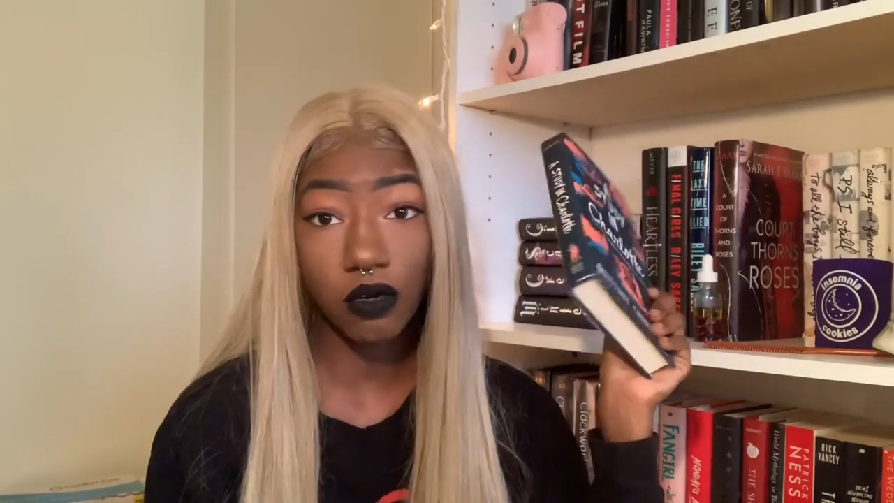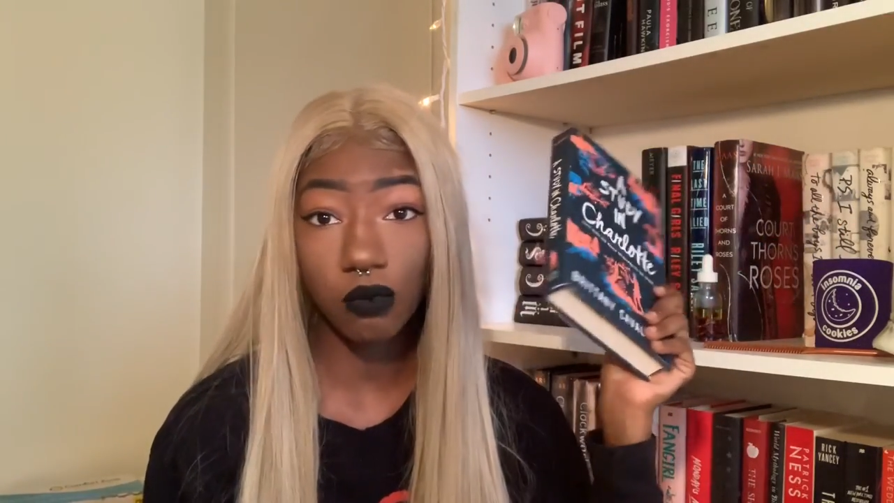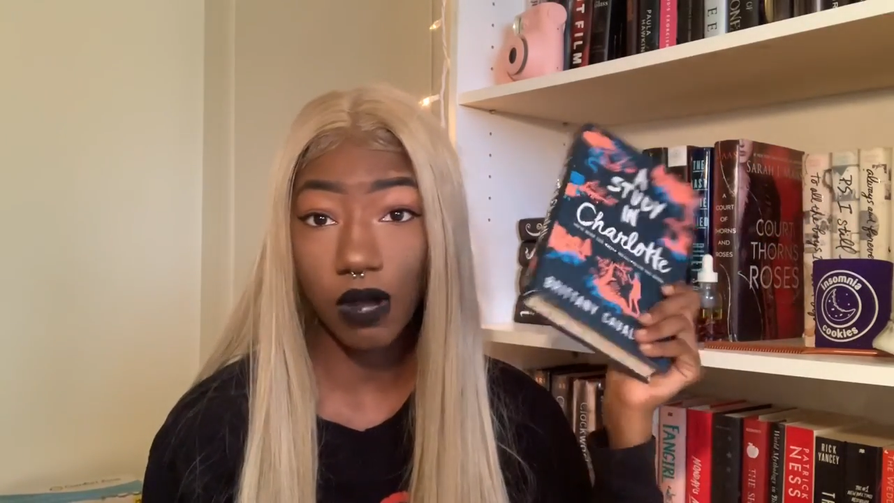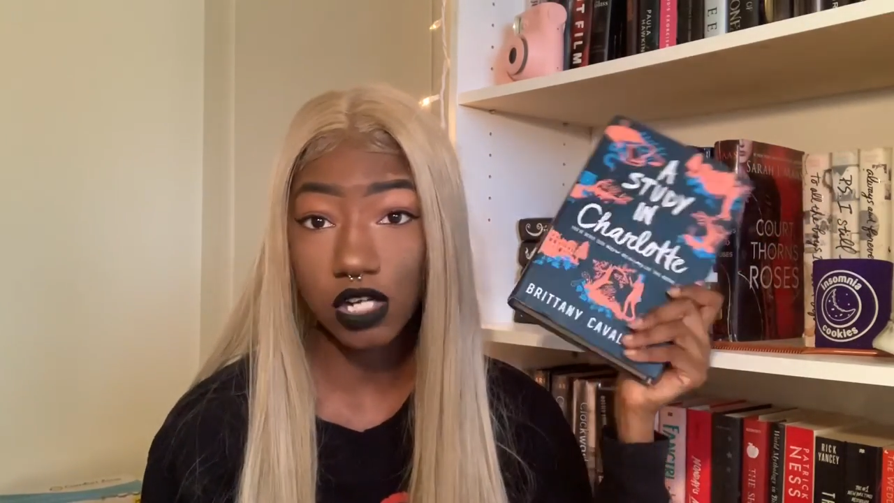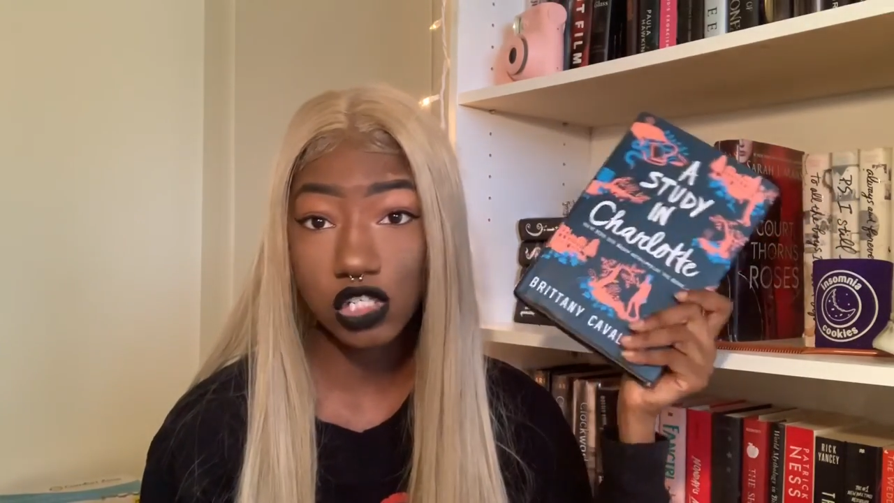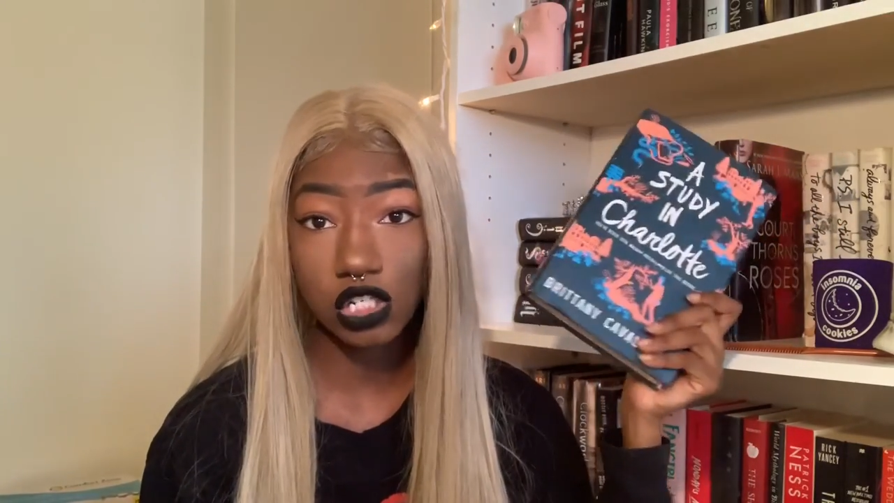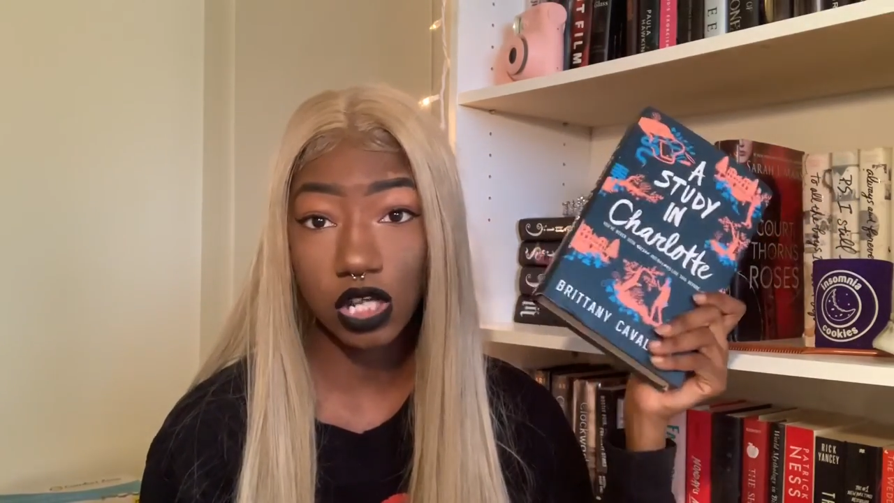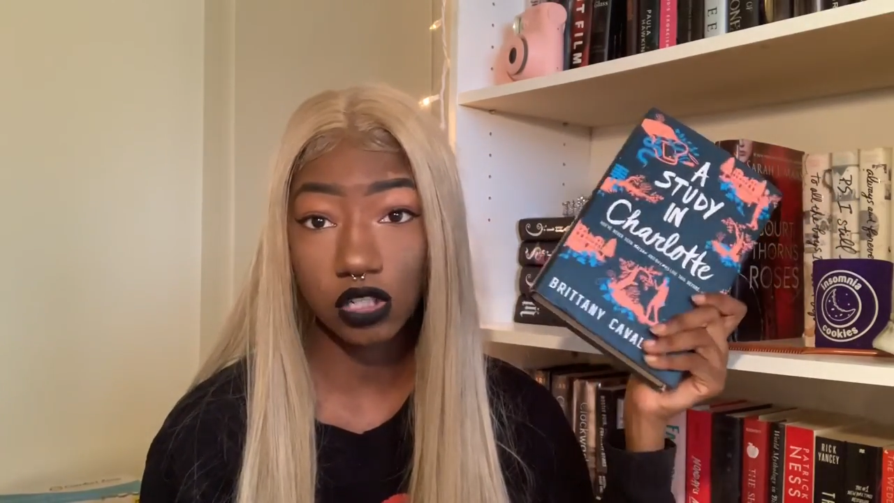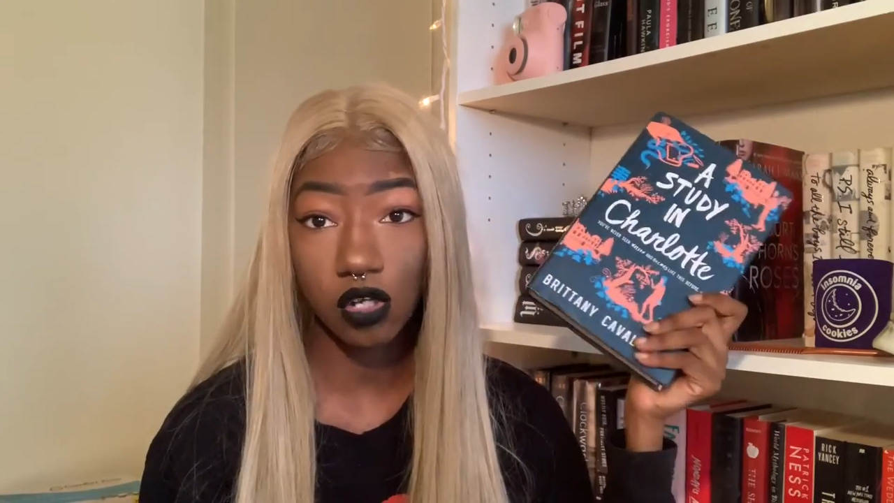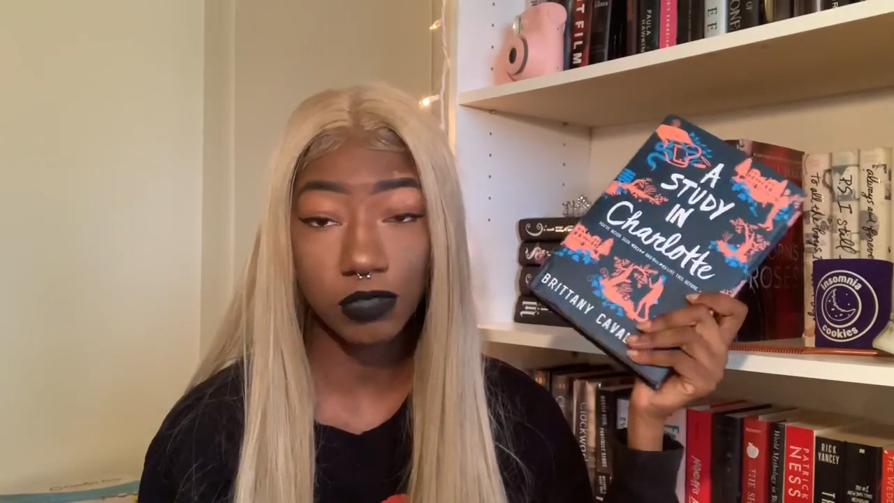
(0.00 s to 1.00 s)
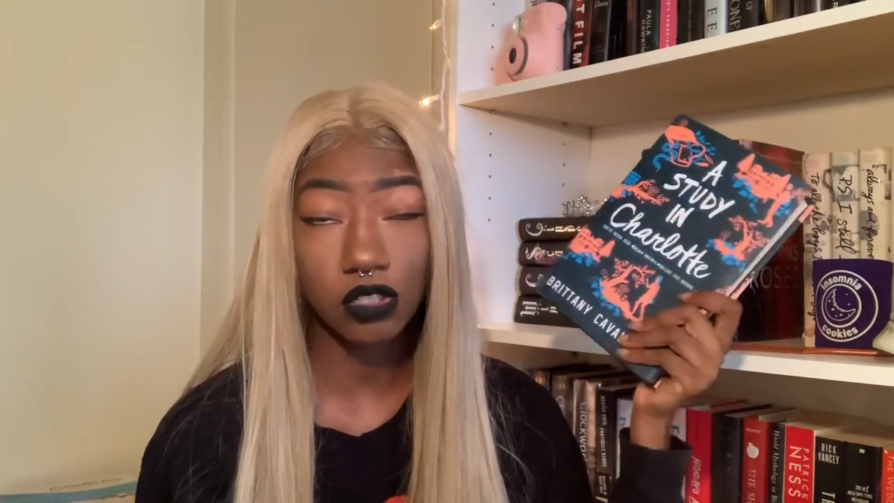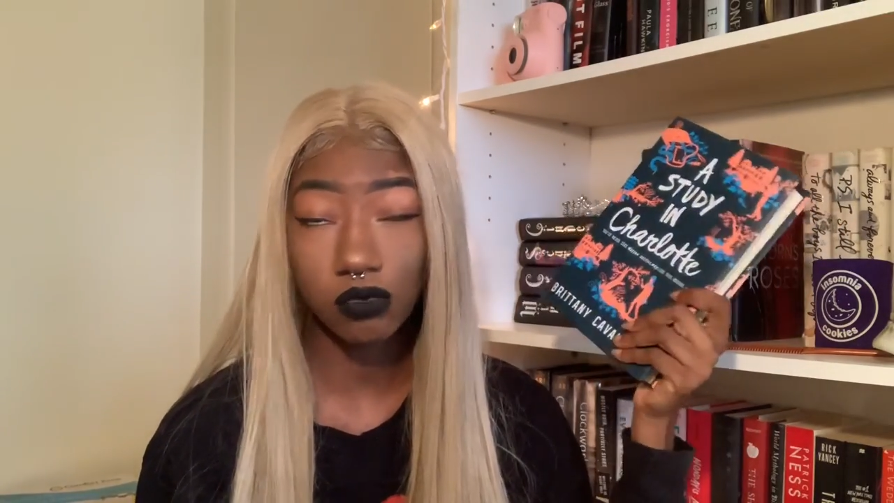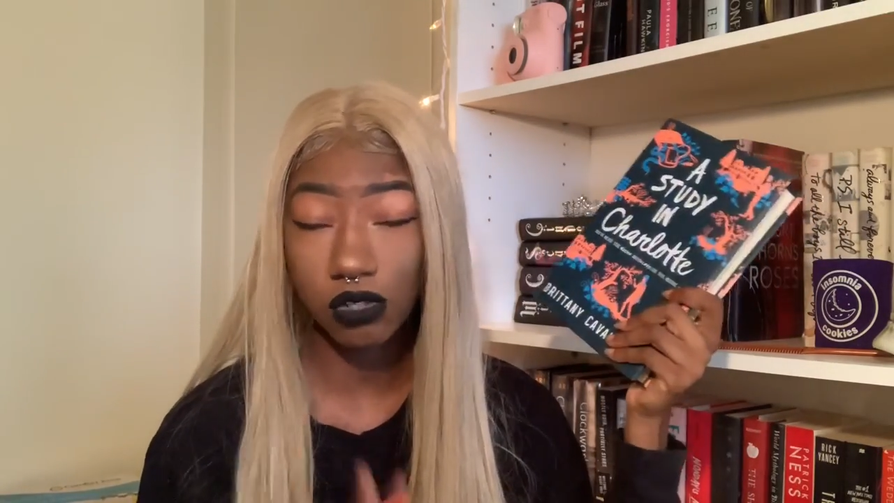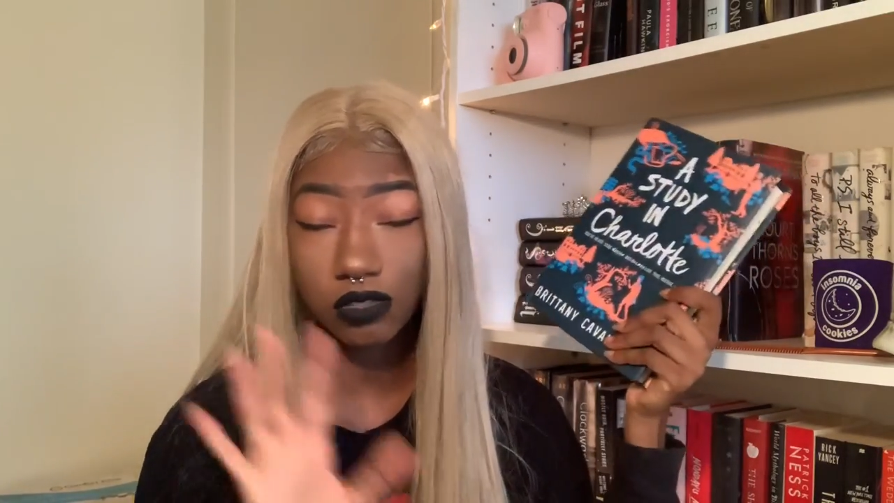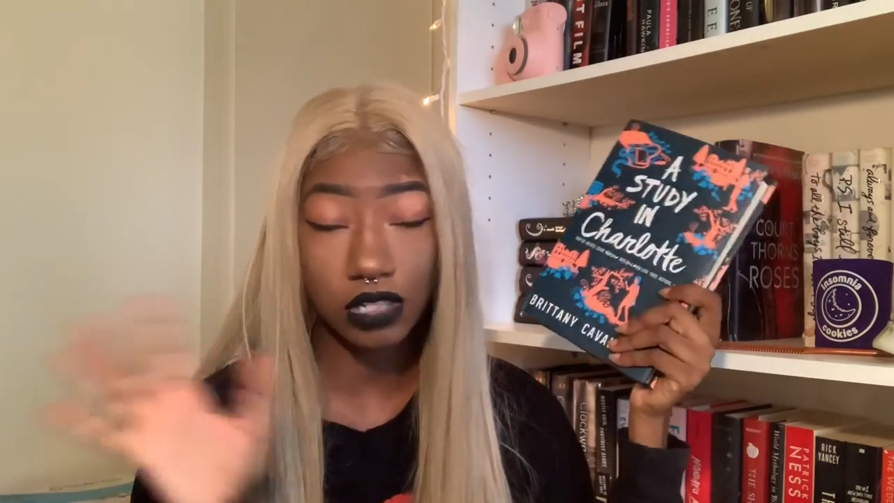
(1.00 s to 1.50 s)
watched Sherlock Holmes. I
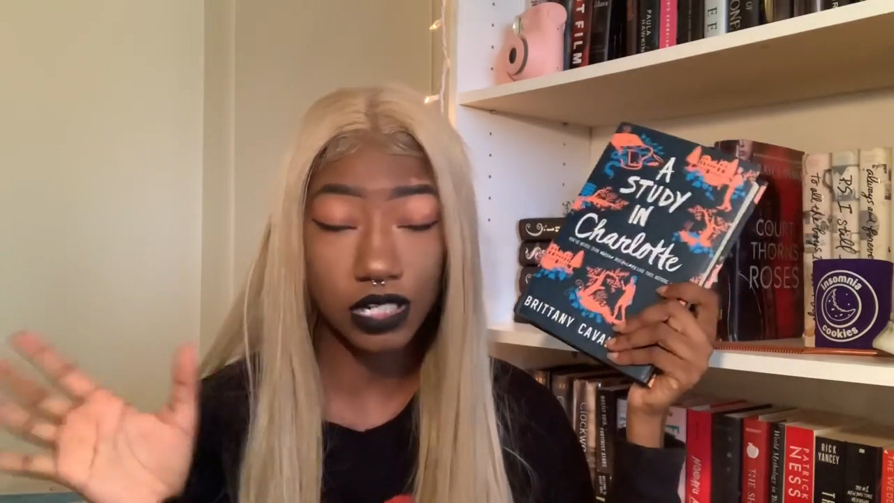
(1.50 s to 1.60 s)
don't know